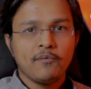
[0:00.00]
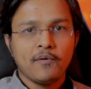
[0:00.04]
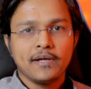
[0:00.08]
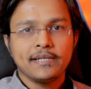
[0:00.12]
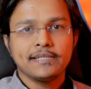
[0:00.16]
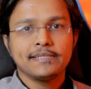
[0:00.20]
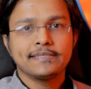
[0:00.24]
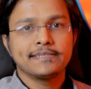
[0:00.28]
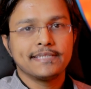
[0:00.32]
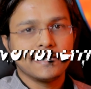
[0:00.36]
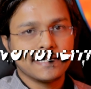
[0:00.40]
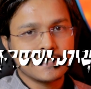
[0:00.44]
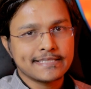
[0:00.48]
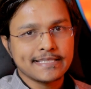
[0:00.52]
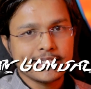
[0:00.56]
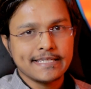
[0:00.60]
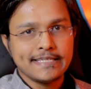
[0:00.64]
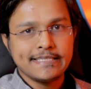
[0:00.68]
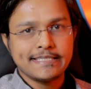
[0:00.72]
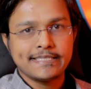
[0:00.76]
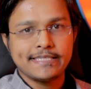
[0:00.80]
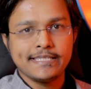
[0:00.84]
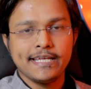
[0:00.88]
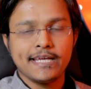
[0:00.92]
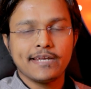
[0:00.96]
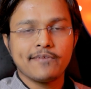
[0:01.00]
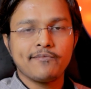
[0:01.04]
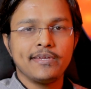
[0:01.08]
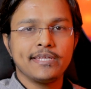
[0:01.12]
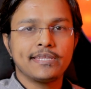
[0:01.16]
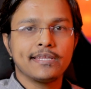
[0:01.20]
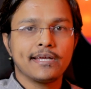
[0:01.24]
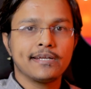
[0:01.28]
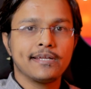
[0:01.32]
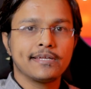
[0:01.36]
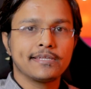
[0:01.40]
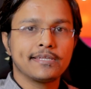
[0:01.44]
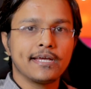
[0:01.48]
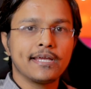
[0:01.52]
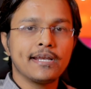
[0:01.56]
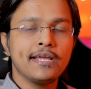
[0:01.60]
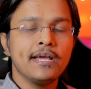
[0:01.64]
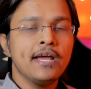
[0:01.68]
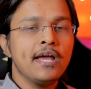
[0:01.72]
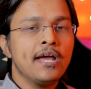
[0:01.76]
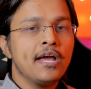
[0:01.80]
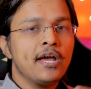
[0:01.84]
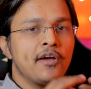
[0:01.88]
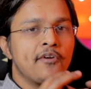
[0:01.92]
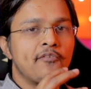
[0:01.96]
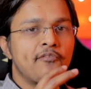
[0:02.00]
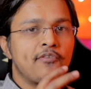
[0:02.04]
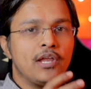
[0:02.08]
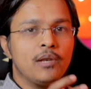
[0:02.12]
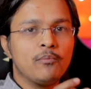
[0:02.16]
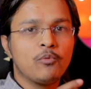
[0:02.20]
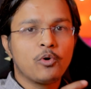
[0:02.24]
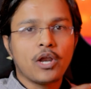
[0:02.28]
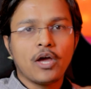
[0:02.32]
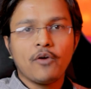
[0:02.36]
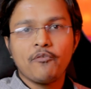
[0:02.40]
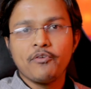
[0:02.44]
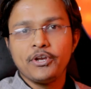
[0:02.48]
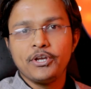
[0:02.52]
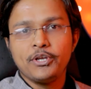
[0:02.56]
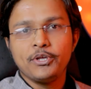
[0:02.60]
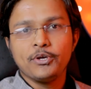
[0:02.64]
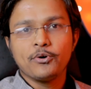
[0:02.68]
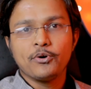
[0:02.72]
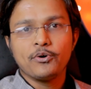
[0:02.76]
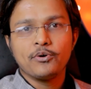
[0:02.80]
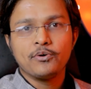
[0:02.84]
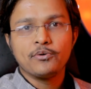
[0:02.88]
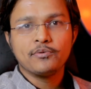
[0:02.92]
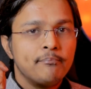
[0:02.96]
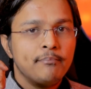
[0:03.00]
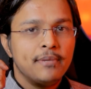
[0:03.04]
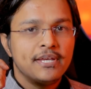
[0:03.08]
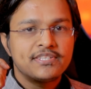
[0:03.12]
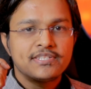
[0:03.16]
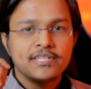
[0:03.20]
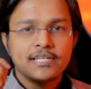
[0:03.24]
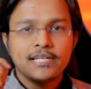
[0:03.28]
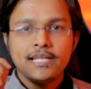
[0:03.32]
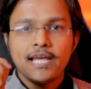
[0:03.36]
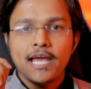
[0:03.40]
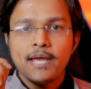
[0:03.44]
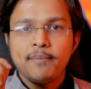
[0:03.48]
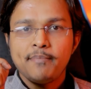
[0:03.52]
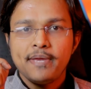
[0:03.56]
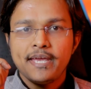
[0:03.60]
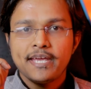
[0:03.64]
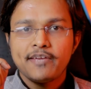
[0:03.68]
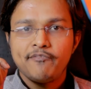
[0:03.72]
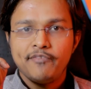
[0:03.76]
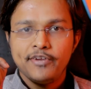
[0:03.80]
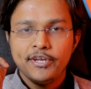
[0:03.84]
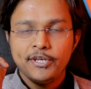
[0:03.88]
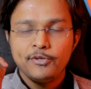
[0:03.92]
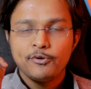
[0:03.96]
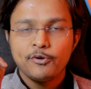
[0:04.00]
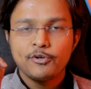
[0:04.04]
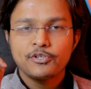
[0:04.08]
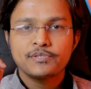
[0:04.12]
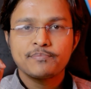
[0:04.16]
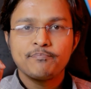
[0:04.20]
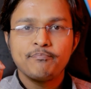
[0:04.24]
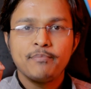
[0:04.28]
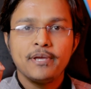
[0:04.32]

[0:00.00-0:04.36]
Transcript: everyone, Darshan is here with another Filmora video. Basically, I make videos